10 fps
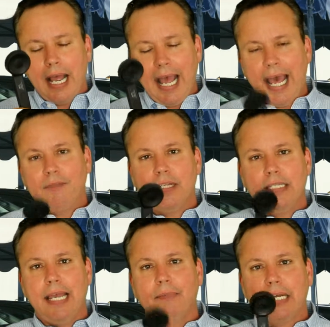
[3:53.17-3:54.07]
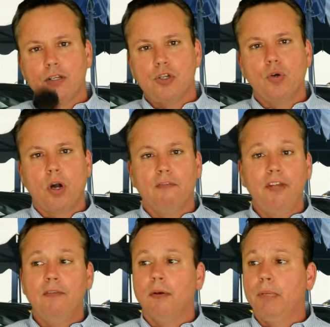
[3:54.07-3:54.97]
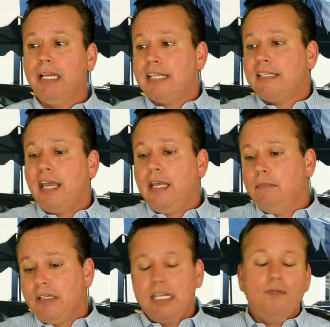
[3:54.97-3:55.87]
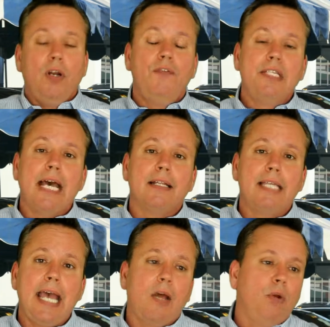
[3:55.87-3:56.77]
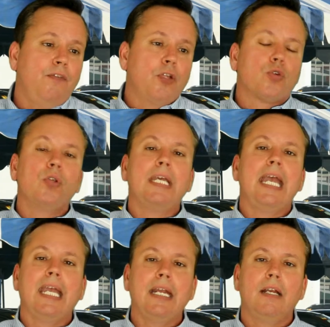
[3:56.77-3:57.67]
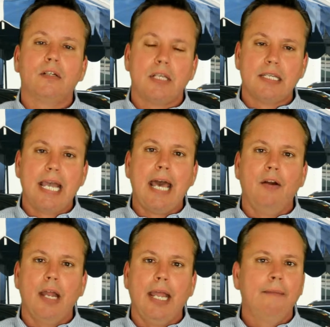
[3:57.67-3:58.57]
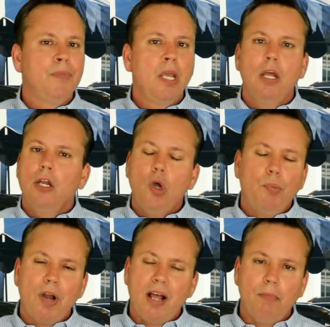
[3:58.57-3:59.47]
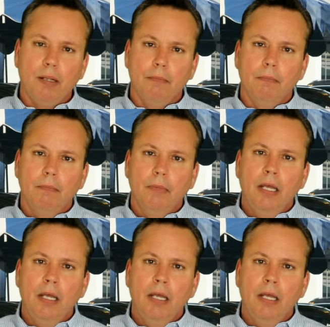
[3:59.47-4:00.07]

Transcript: I have to tamp down his new car fever. But let's say, Steve, what if he's out of town? What if he truly can't get here till Saturday? No problem.